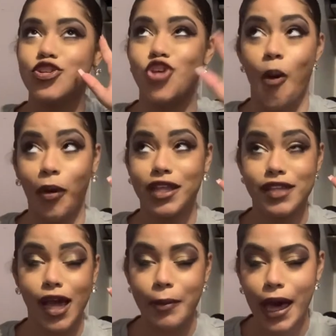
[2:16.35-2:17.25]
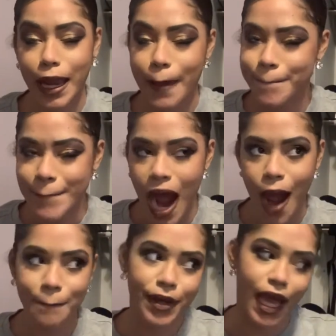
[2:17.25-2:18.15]
don't want to talk about it but
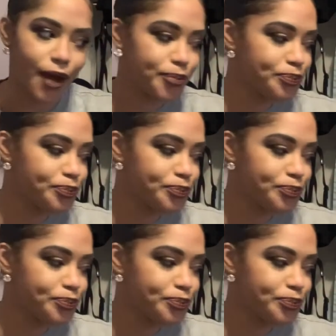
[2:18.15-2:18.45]
yeah